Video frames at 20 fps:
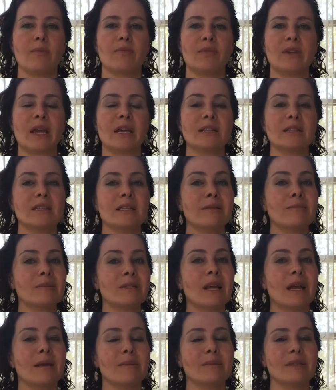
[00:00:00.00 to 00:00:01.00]
And
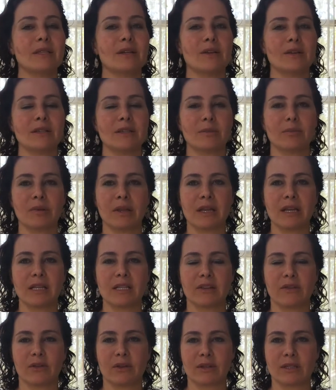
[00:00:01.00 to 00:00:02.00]
sometimes there is a place
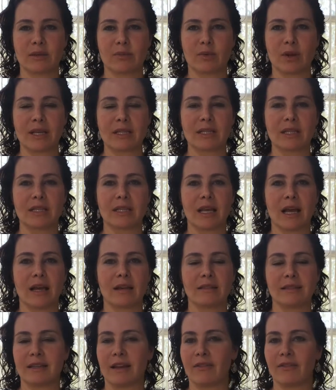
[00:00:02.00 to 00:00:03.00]
for expressing that,
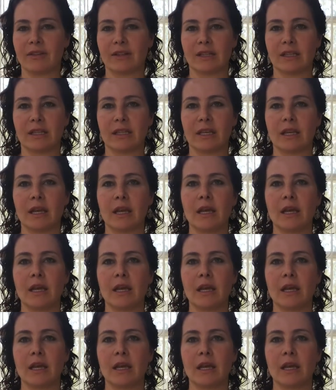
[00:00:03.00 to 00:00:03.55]
definitely.